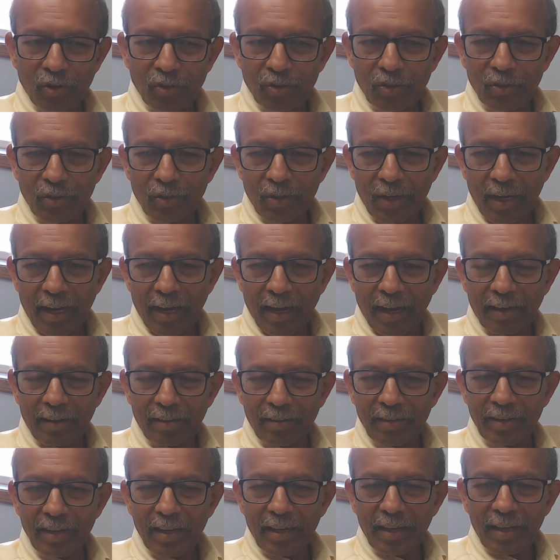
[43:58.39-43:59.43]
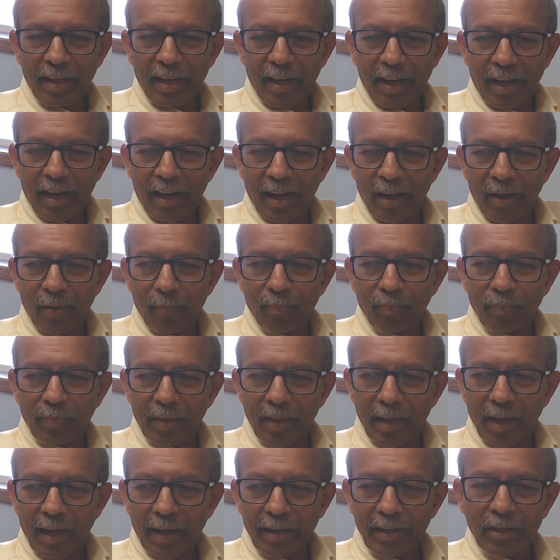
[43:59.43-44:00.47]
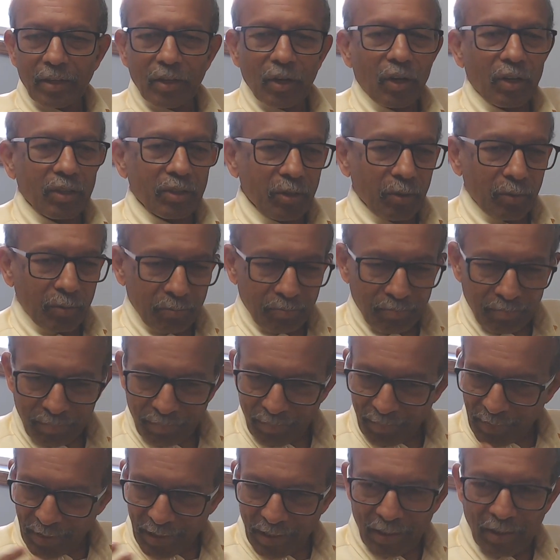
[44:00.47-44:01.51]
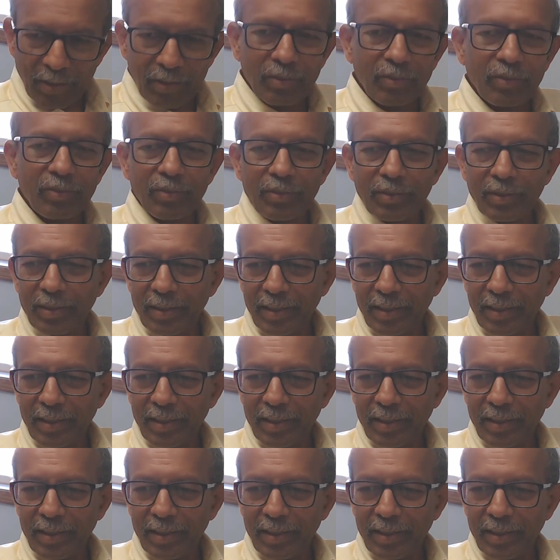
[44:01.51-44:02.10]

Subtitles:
And it also, is a